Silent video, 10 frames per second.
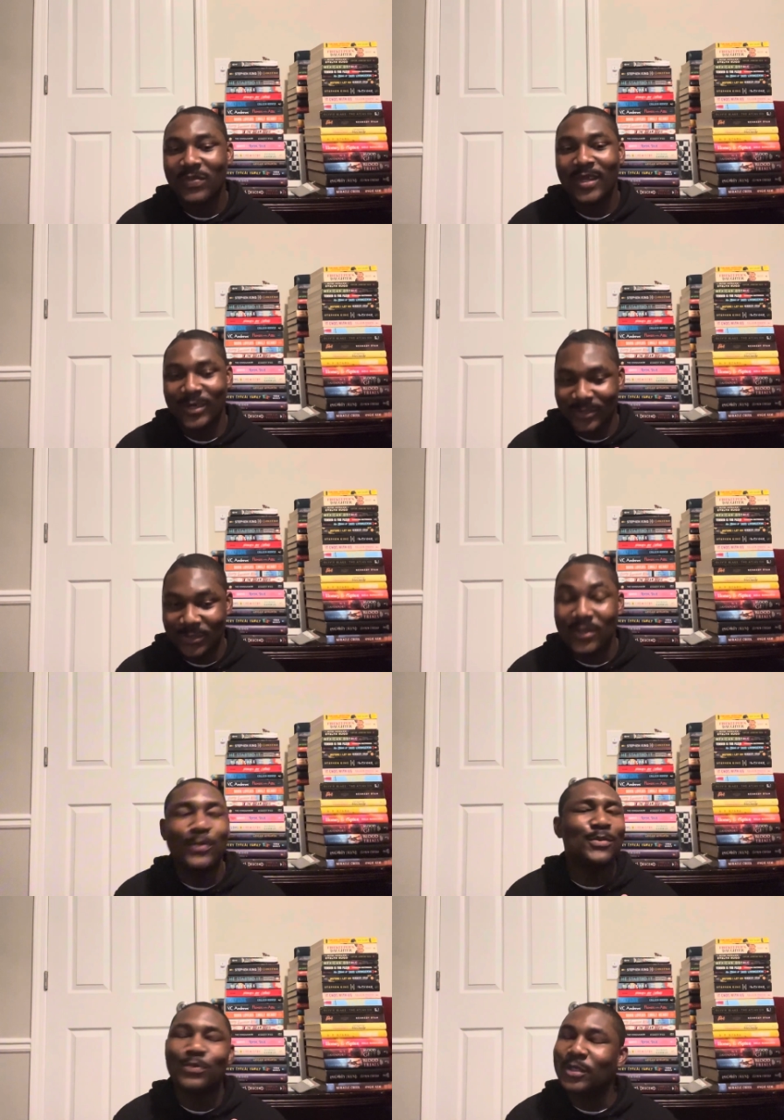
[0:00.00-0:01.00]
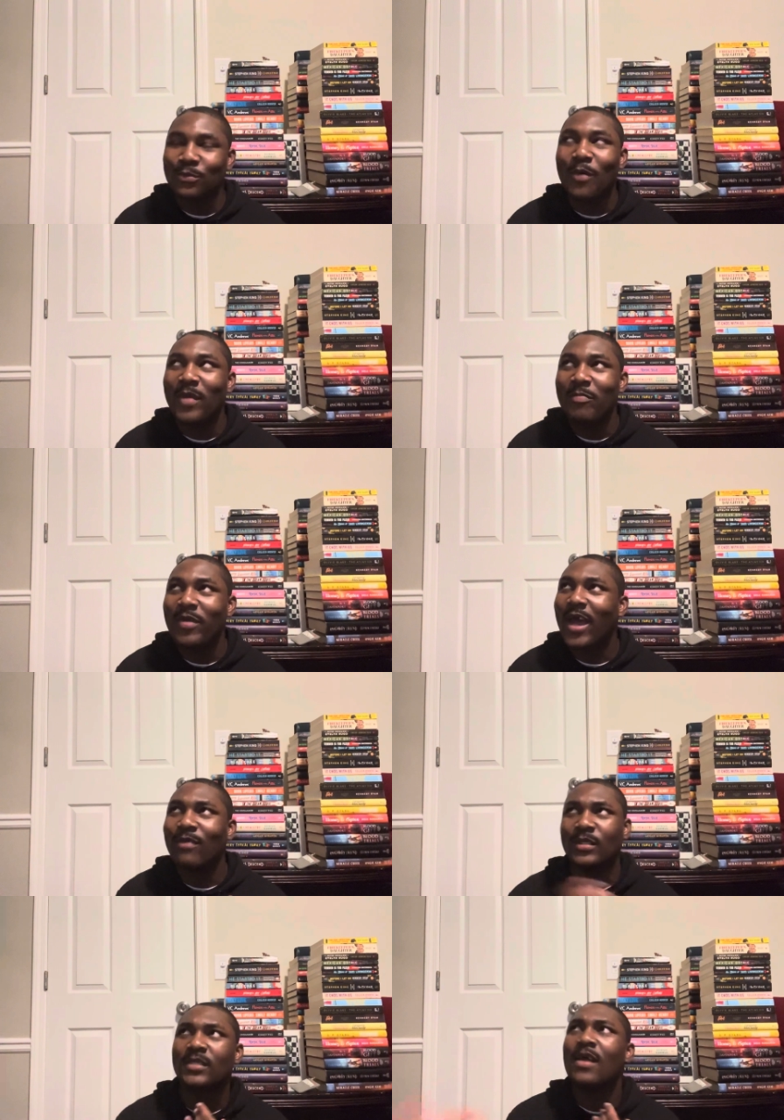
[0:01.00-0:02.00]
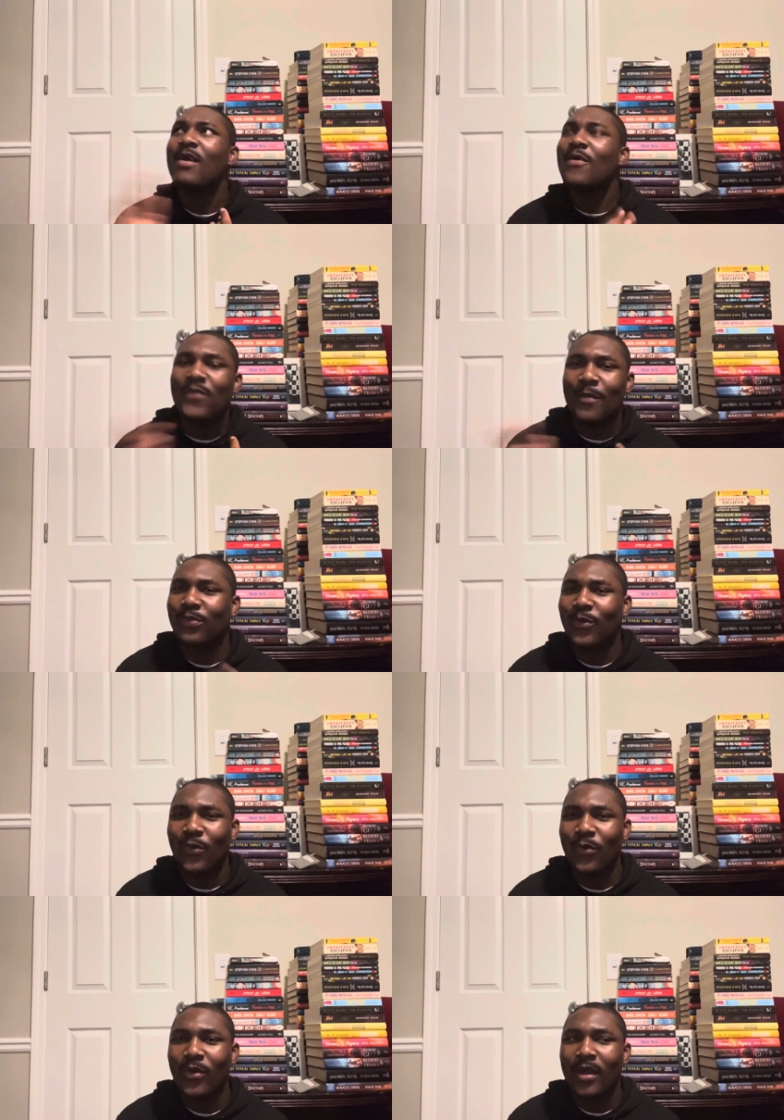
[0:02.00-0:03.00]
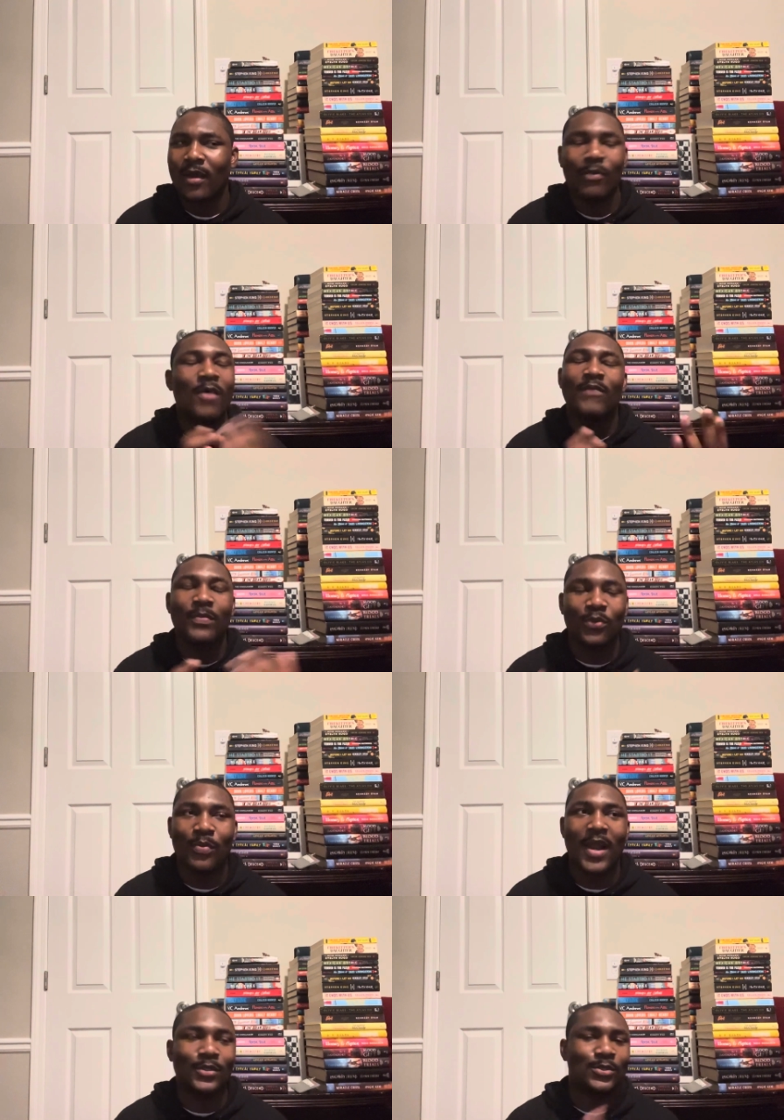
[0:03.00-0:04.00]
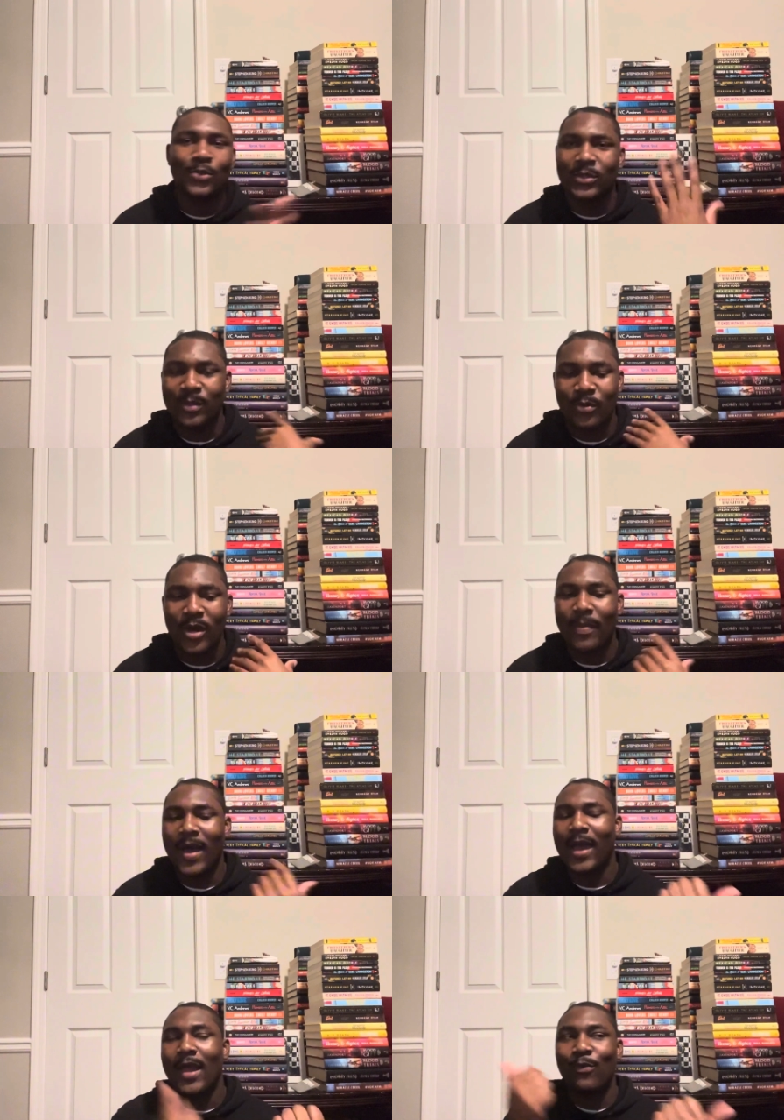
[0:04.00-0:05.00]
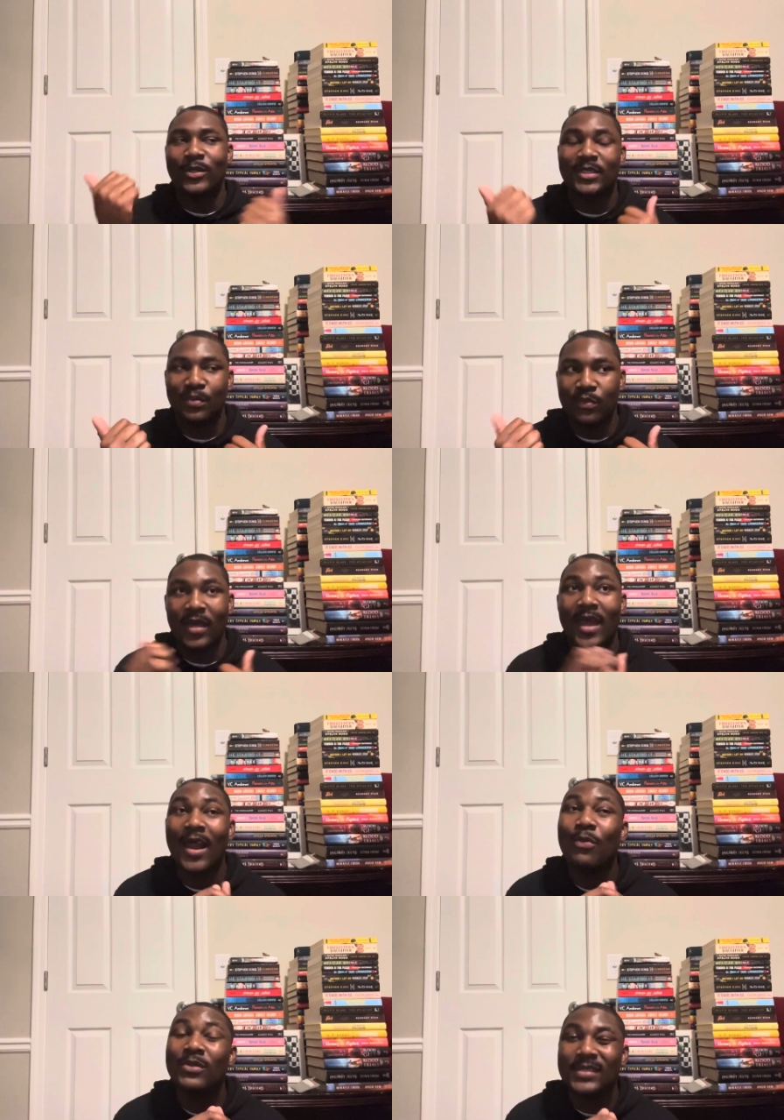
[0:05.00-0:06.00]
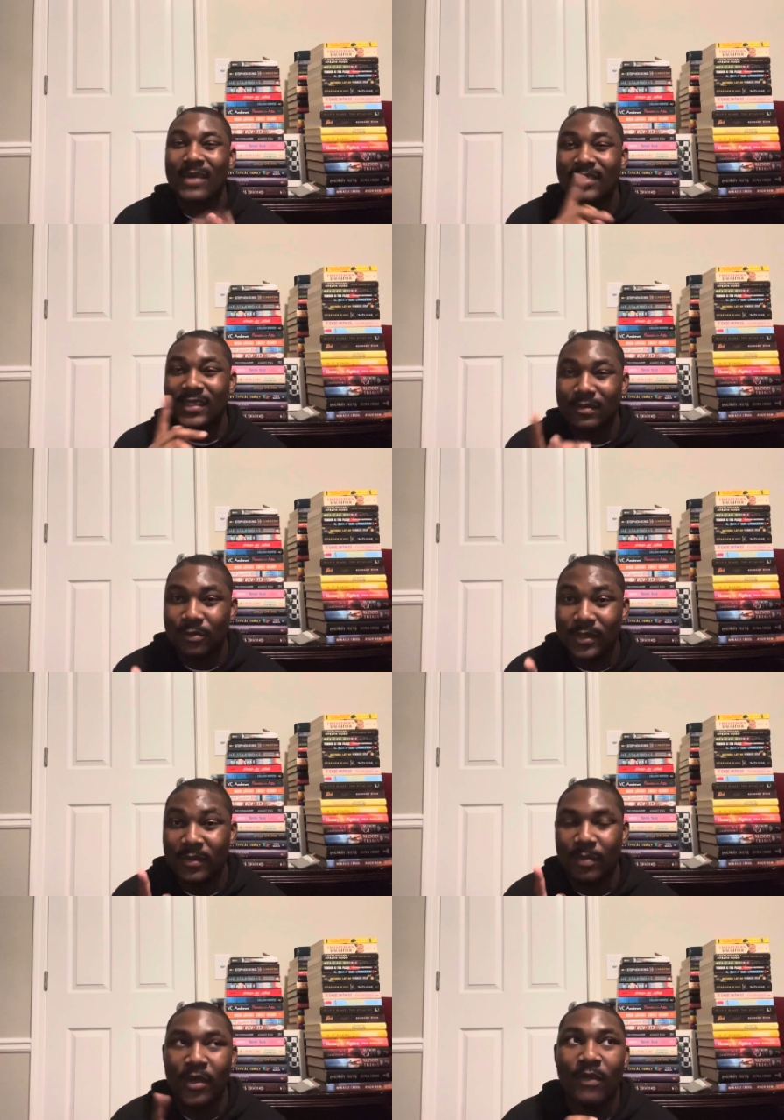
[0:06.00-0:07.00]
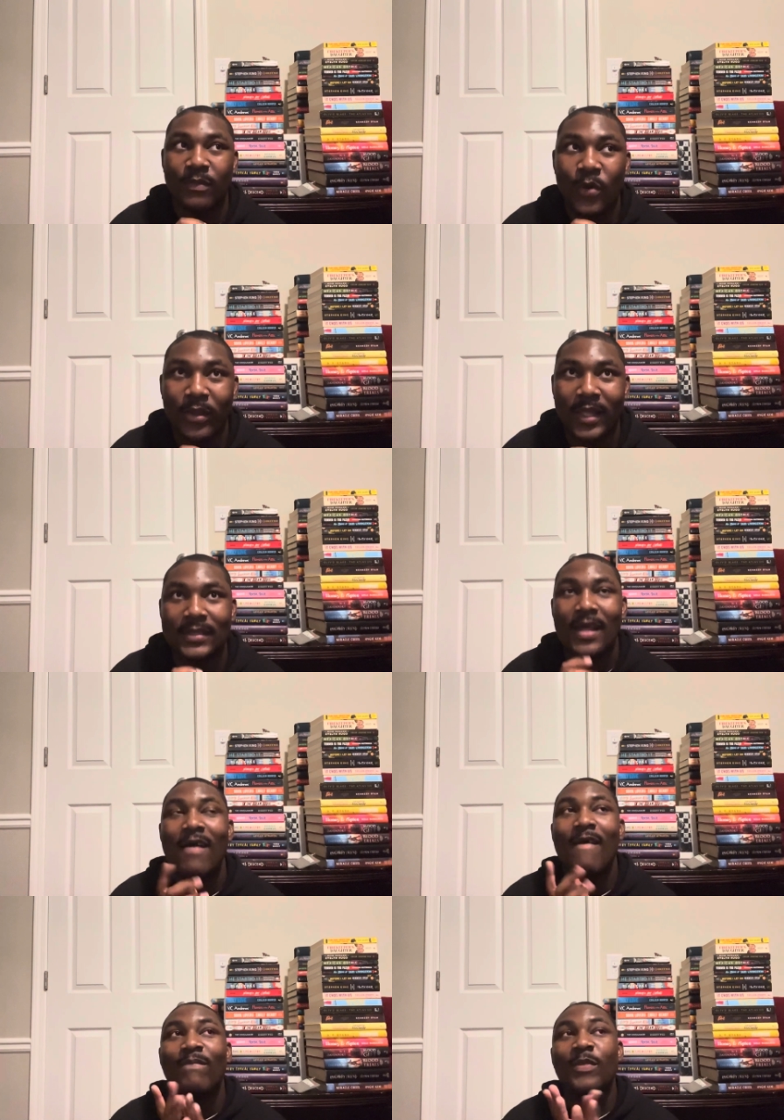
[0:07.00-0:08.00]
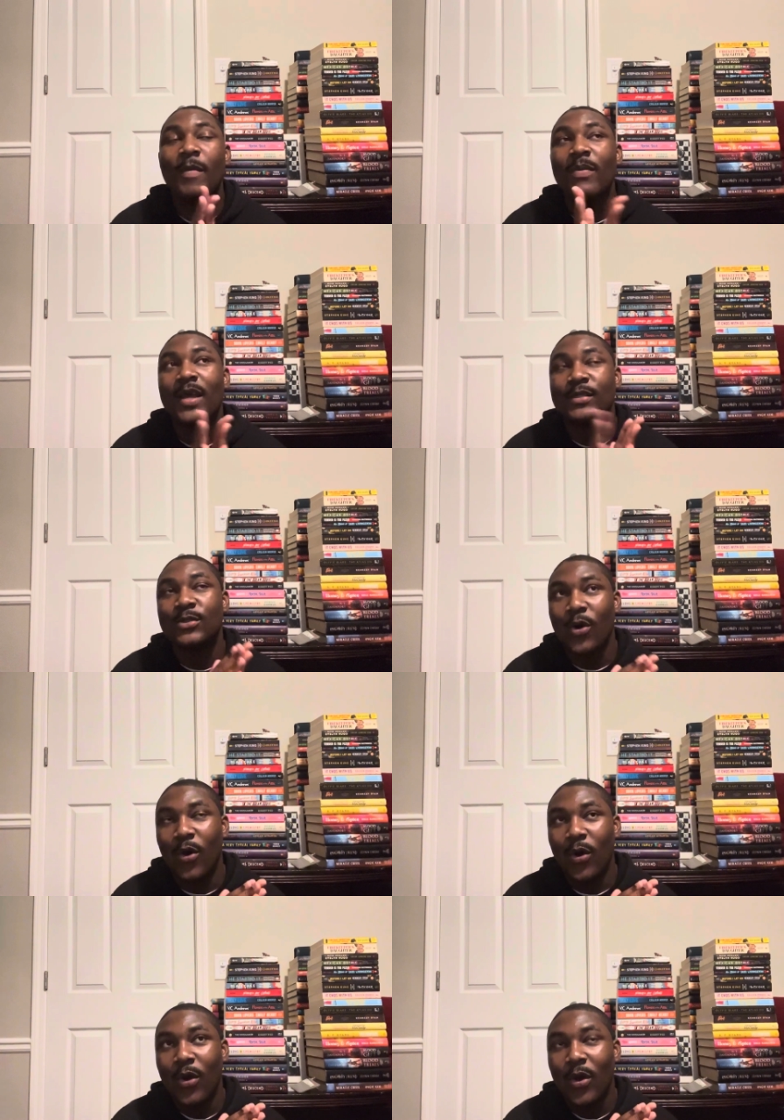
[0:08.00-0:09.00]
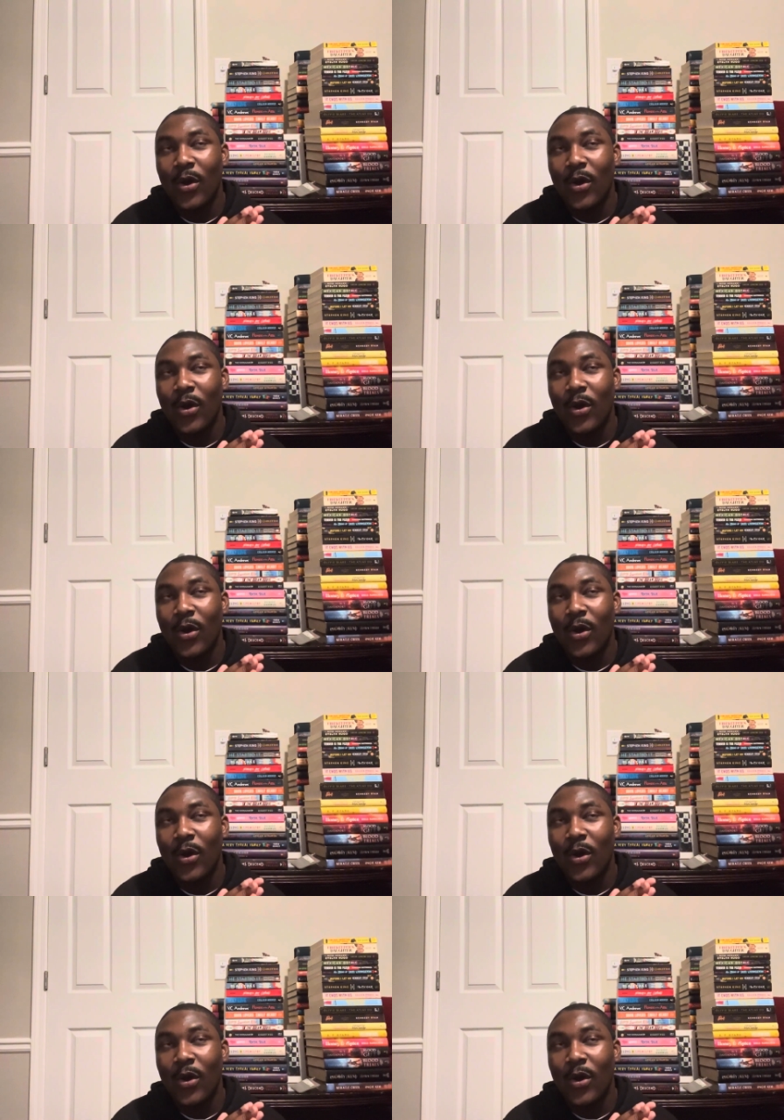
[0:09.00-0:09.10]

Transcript: this is what made me kind of just flip through, well, not flip through, but like just toss the book back and watch the movie. And I will say, I've said this before at the beginning of the blog, that the people I saw